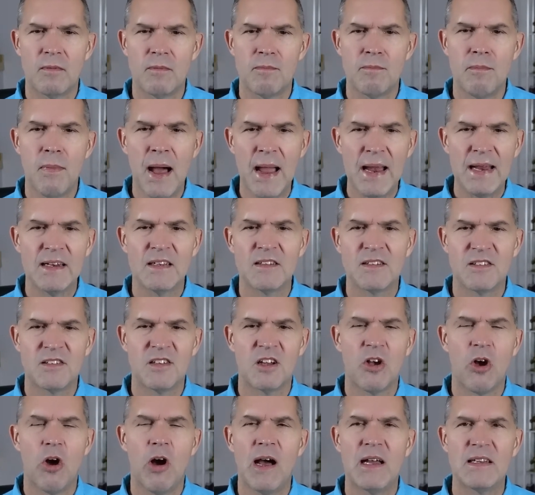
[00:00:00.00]
minus
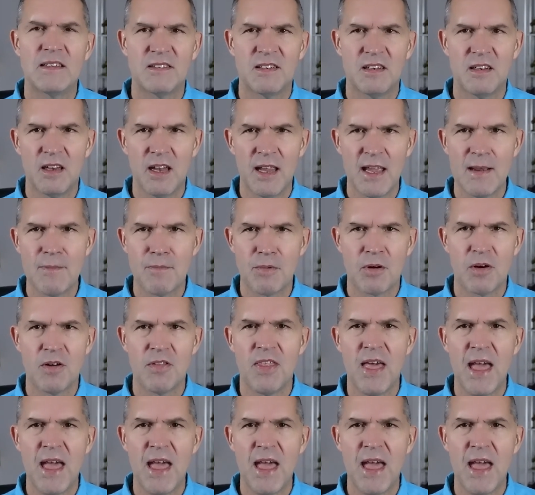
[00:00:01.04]
the cost and labor,